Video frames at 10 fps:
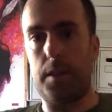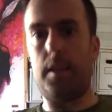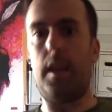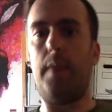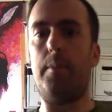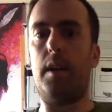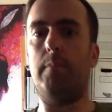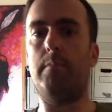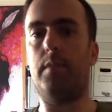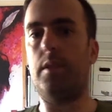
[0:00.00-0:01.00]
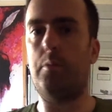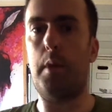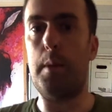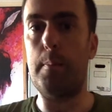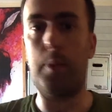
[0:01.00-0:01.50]
see, but I'm just
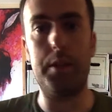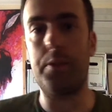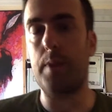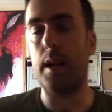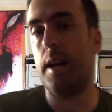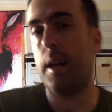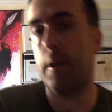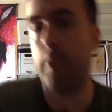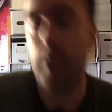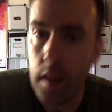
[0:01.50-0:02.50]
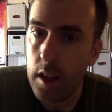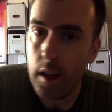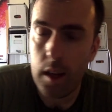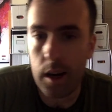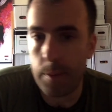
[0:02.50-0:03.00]
sweating bullets right now.
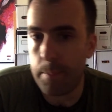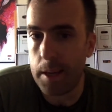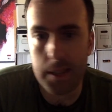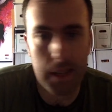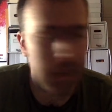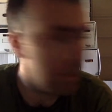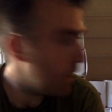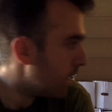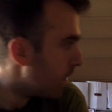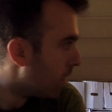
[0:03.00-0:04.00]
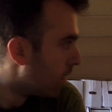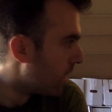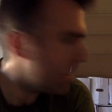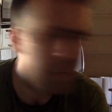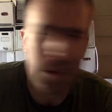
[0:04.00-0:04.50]
Basically, all
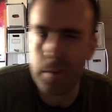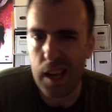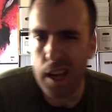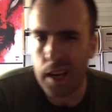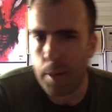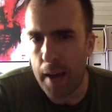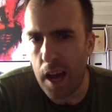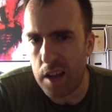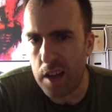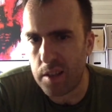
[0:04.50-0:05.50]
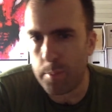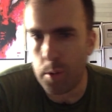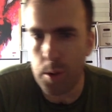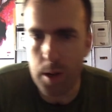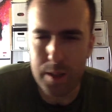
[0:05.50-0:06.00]
I did was I got bags and
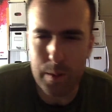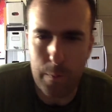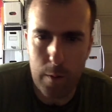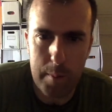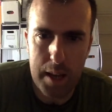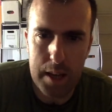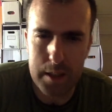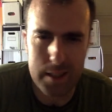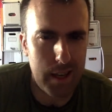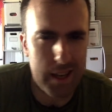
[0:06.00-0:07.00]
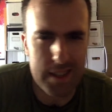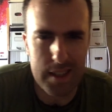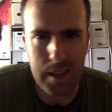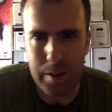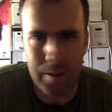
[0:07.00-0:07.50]
boards from my LCS. I
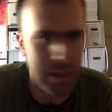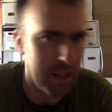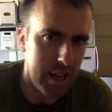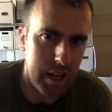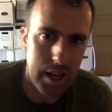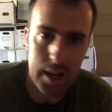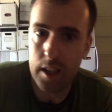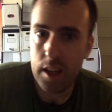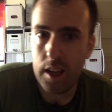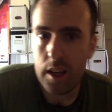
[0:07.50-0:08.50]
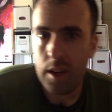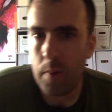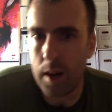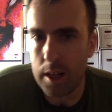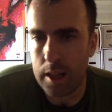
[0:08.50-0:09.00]
didn't really
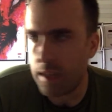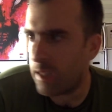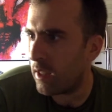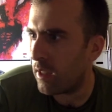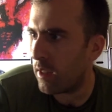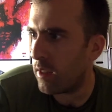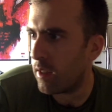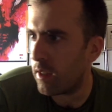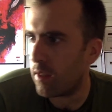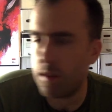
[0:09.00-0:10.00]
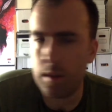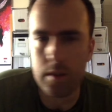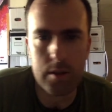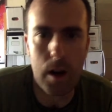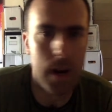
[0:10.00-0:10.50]
want to
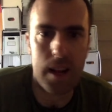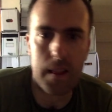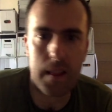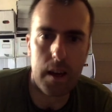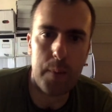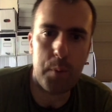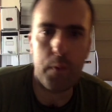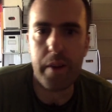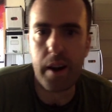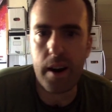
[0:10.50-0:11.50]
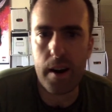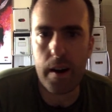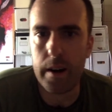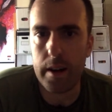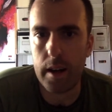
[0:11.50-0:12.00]
start anything up over
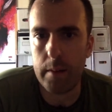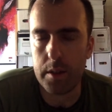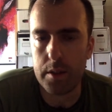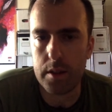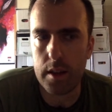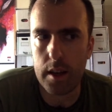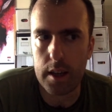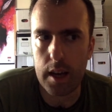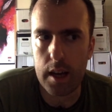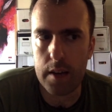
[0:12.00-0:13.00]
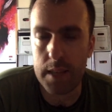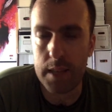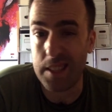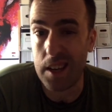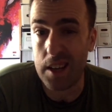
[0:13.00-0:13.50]
there. I'm just kind of
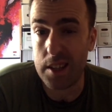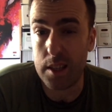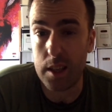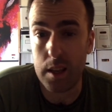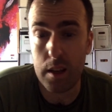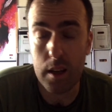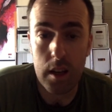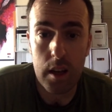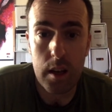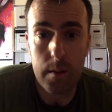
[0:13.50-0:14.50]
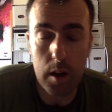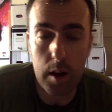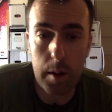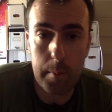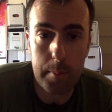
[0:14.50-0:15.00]
exhausted
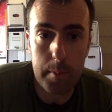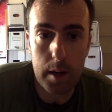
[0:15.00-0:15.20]
from